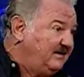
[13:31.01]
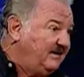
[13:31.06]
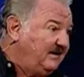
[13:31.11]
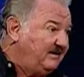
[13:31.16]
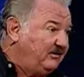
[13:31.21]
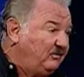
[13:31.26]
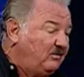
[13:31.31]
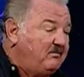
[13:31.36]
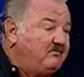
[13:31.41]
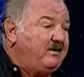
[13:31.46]

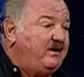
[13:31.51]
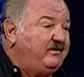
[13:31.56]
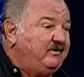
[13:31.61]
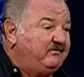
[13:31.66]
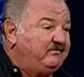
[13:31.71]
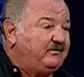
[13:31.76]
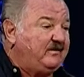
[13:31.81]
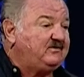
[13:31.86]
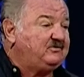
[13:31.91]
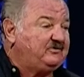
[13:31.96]
into a mode
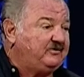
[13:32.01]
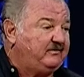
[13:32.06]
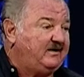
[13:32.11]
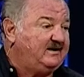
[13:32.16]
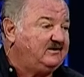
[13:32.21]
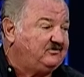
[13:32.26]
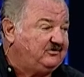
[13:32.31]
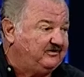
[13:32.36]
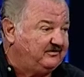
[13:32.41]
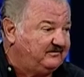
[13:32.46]
of
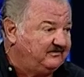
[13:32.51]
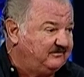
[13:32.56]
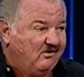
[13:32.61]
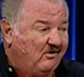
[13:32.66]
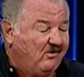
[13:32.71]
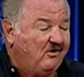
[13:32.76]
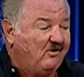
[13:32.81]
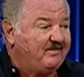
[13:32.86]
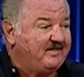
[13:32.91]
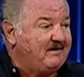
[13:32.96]
restoration,
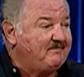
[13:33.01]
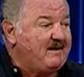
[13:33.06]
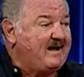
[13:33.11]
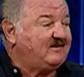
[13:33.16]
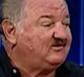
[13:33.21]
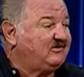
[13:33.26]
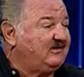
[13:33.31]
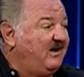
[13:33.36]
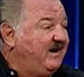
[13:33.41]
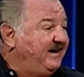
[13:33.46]
or they're
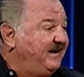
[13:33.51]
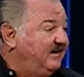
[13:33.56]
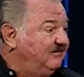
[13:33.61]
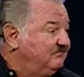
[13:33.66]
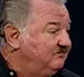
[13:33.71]
backsliding.